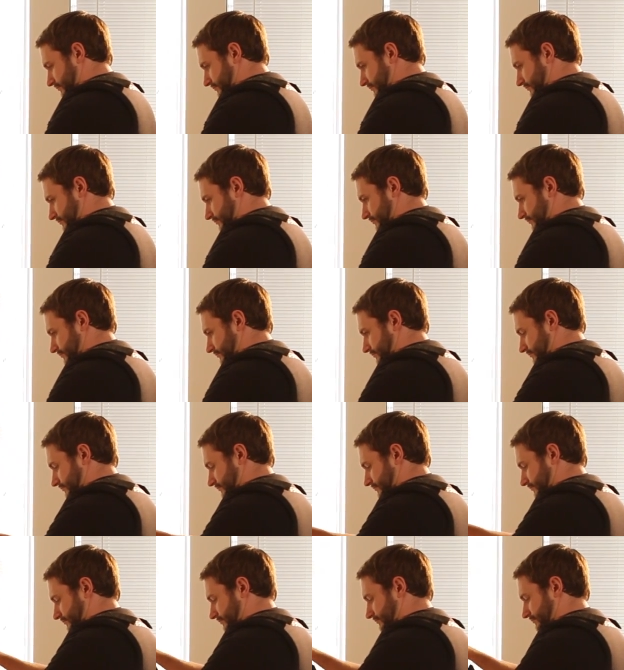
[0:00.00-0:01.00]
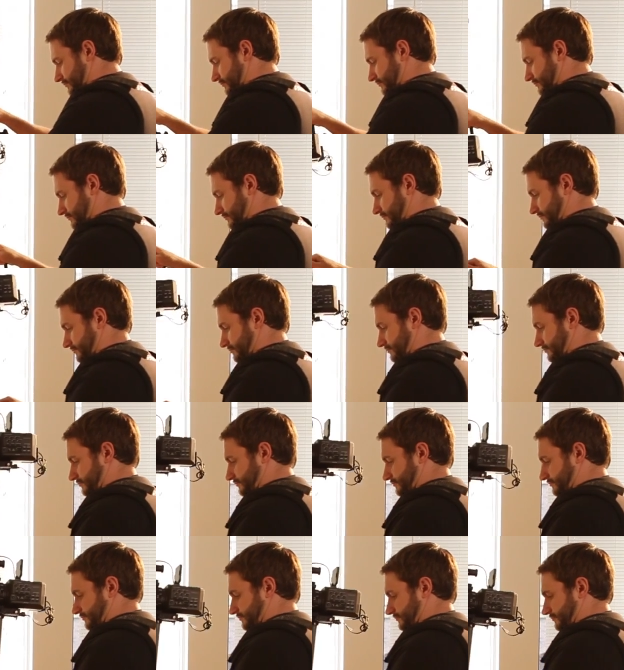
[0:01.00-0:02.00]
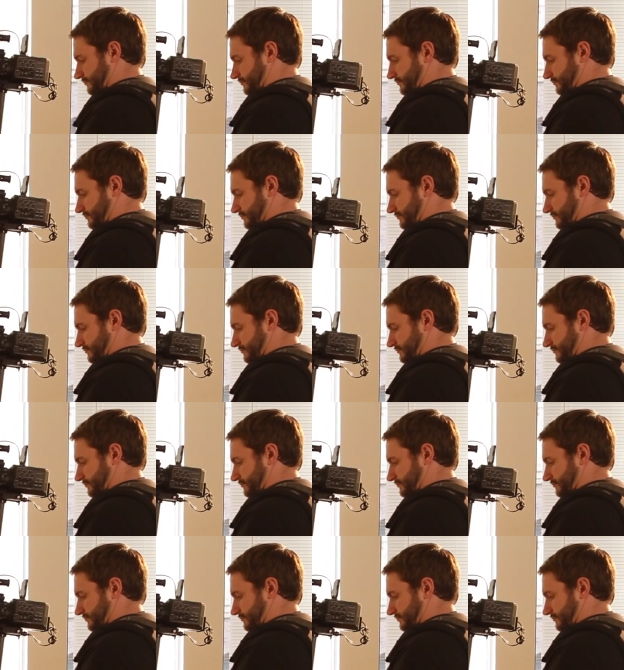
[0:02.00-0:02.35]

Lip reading: [no speech]